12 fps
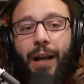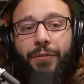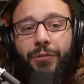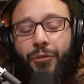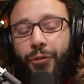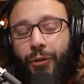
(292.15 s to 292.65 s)

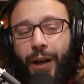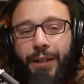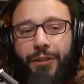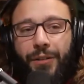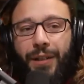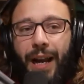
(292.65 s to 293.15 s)

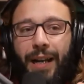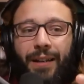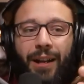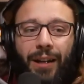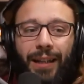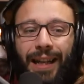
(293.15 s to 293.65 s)
Ukraine just kind
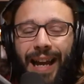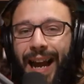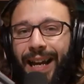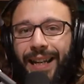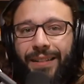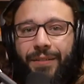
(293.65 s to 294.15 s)
of got like
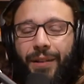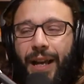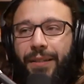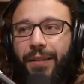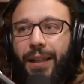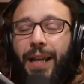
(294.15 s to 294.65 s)
annexed
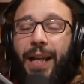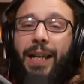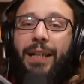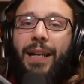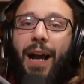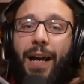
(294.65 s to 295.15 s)
as like an
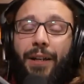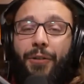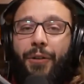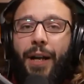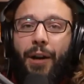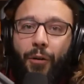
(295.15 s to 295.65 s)

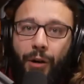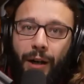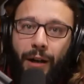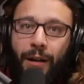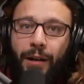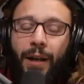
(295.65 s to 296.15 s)
entire
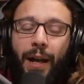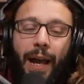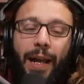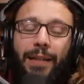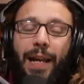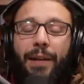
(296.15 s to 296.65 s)
area,
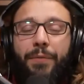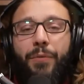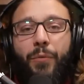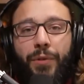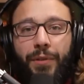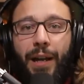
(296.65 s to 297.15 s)
and that
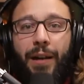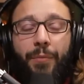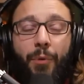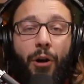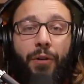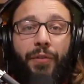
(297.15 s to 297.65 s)
was kind
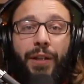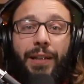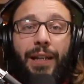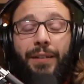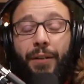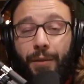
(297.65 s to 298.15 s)
of part of it, and
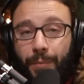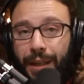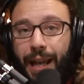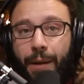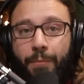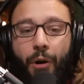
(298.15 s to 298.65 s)
that's how they
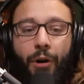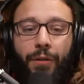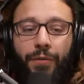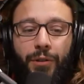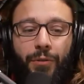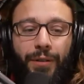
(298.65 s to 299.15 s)
became part
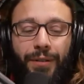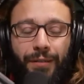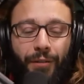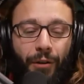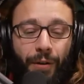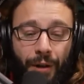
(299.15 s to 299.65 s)
of the U S
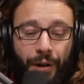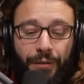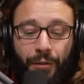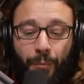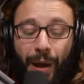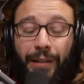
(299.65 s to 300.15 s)
S R.
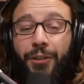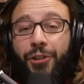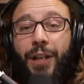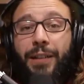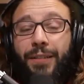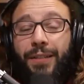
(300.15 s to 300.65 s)
So
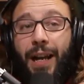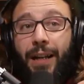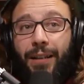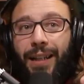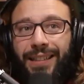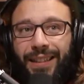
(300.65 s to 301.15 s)
Bandershtat is
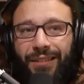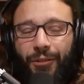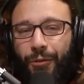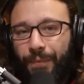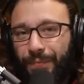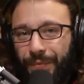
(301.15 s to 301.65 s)
kind of like this,
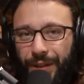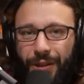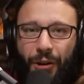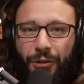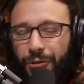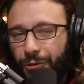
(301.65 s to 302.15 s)
you
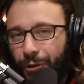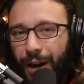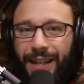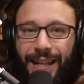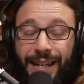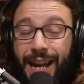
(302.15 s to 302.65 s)
know,
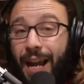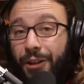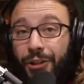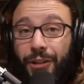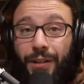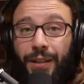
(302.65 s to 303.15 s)
Ukrainian
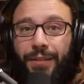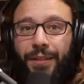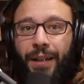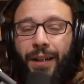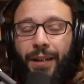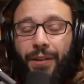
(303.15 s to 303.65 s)
nationalist
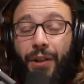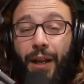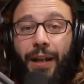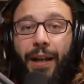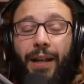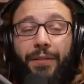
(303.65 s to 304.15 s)

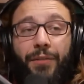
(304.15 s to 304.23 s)
thing. And so